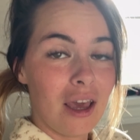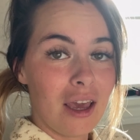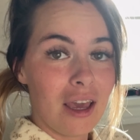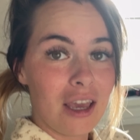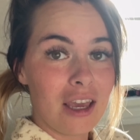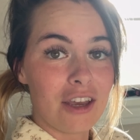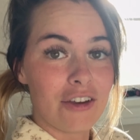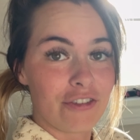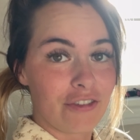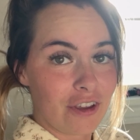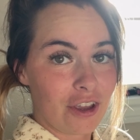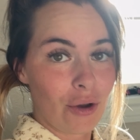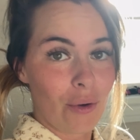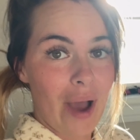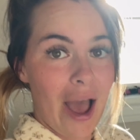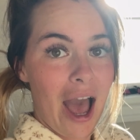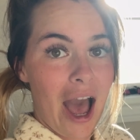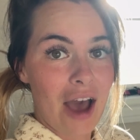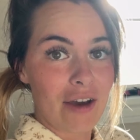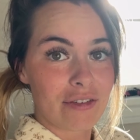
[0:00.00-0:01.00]
if you
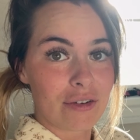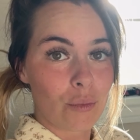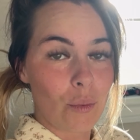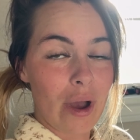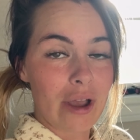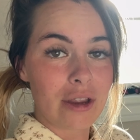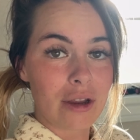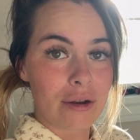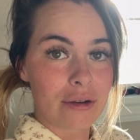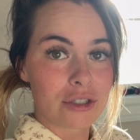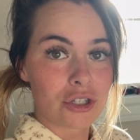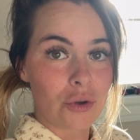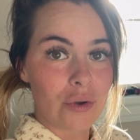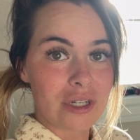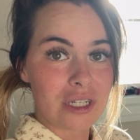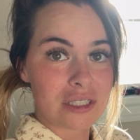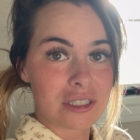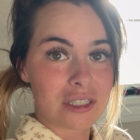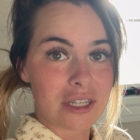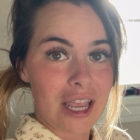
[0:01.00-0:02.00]
have and what you're
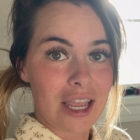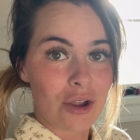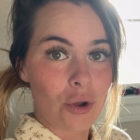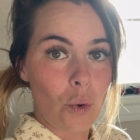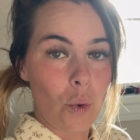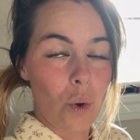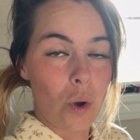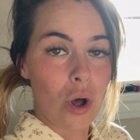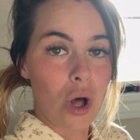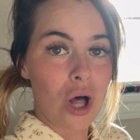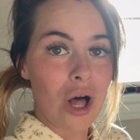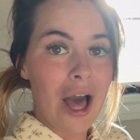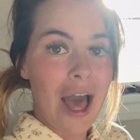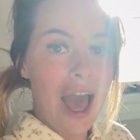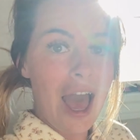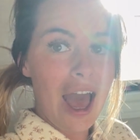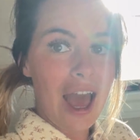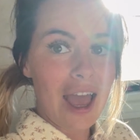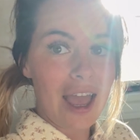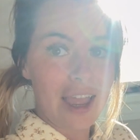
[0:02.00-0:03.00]
doing to stay cool.
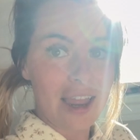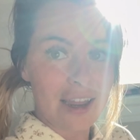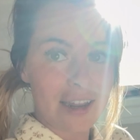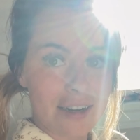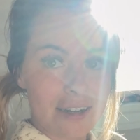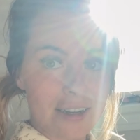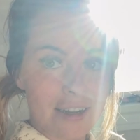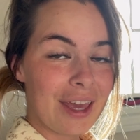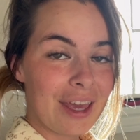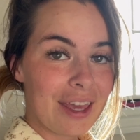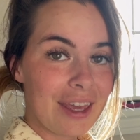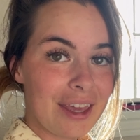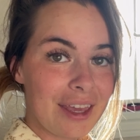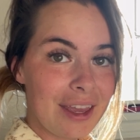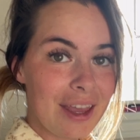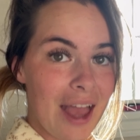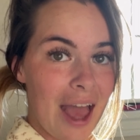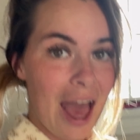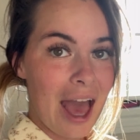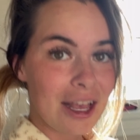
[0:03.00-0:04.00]
And
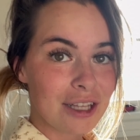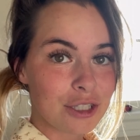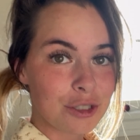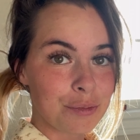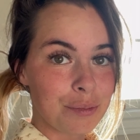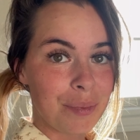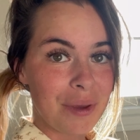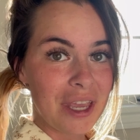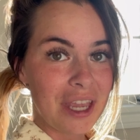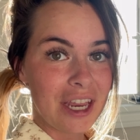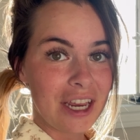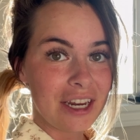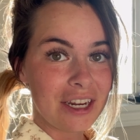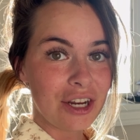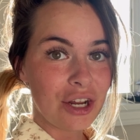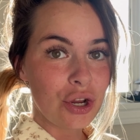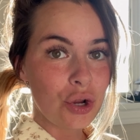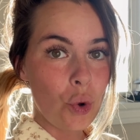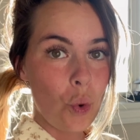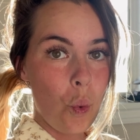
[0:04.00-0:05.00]
it has
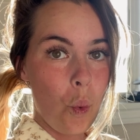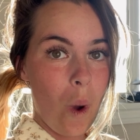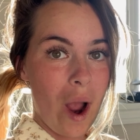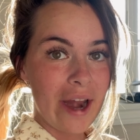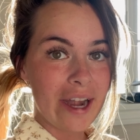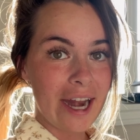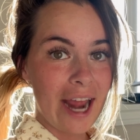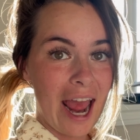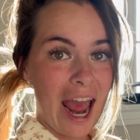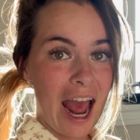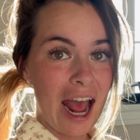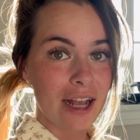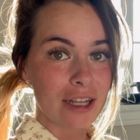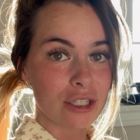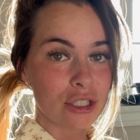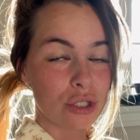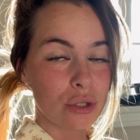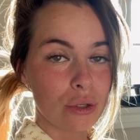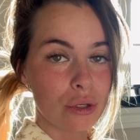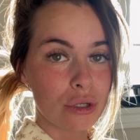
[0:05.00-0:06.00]
been quite a
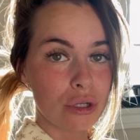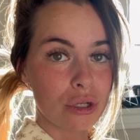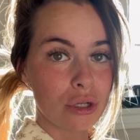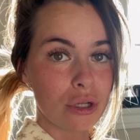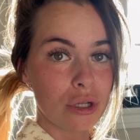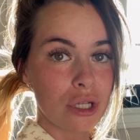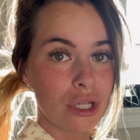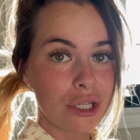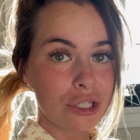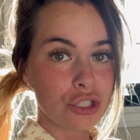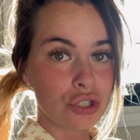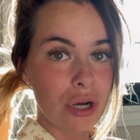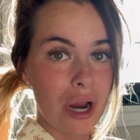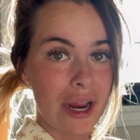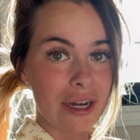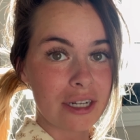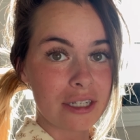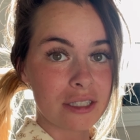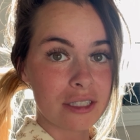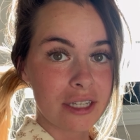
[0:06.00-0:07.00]
hassle
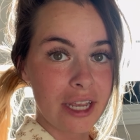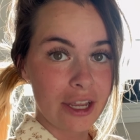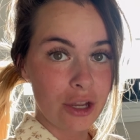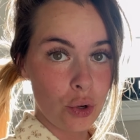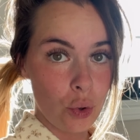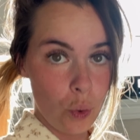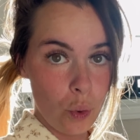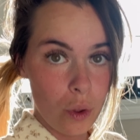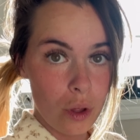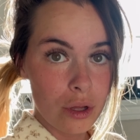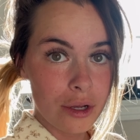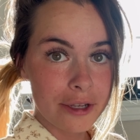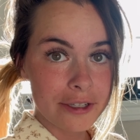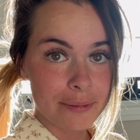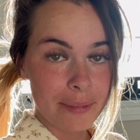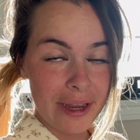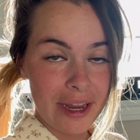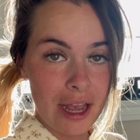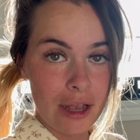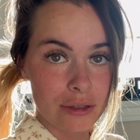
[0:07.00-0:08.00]
trying to stay cool
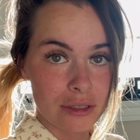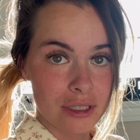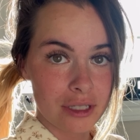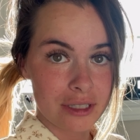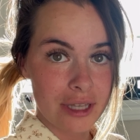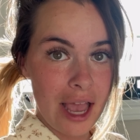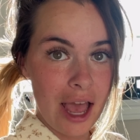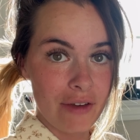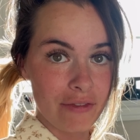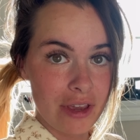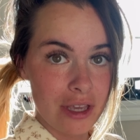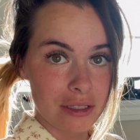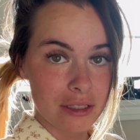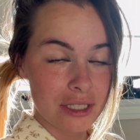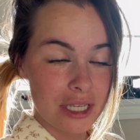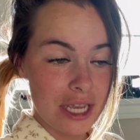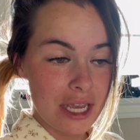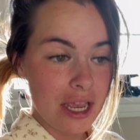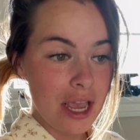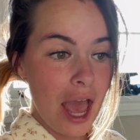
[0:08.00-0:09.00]
because my house doesn't have A
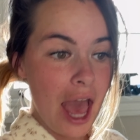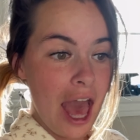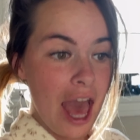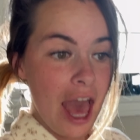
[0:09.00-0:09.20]
C.